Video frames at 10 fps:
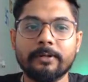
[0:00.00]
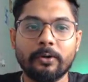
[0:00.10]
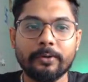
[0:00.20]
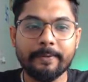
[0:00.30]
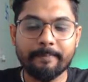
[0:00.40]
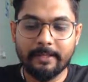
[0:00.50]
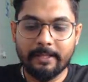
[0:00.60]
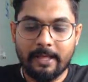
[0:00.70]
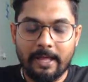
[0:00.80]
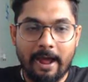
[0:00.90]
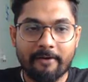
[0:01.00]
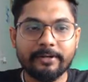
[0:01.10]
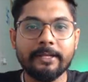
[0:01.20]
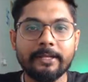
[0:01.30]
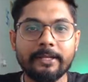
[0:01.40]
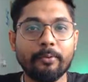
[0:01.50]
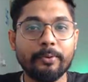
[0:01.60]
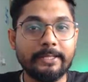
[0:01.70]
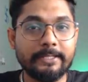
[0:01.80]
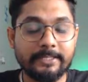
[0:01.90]
Okay, after
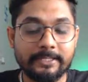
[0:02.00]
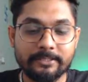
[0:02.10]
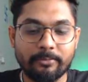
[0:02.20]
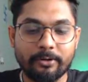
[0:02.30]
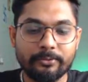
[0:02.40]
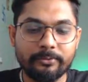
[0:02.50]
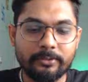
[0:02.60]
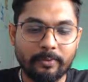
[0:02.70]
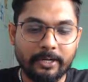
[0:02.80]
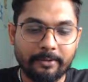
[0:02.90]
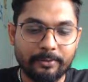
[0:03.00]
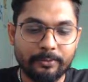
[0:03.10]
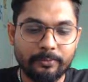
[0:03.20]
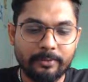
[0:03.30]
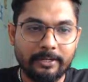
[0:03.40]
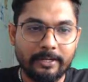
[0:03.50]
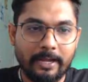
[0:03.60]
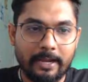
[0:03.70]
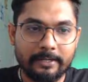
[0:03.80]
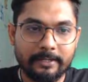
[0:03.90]
importing the JSON module, what I will do,
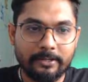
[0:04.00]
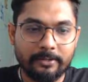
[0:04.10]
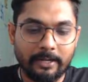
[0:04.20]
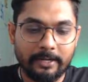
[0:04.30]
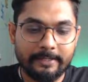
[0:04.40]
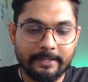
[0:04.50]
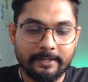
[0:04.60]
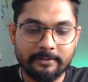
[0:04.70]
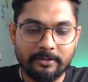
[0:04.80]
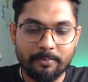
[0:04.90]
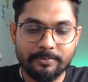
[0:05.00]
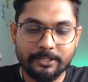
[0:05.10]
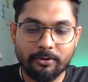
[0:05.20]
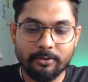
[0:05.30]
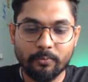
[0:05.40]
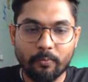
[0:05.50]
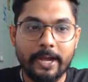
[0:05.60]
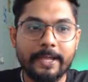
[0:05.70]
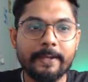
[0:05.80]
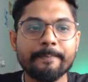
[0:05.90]
I'll create an object called
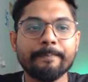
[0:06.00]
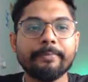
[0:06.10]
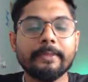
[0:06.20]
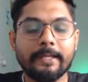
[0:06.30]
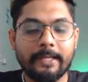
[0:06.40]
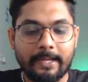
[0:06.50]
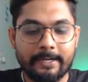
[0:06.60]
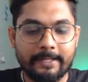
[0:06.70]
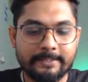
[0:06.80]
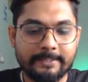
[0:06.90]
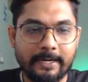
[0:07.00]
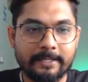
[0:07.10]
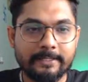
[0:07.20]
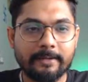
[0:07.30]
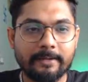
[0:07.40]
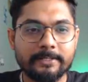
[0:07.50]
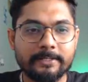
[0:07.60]
y, and inside this I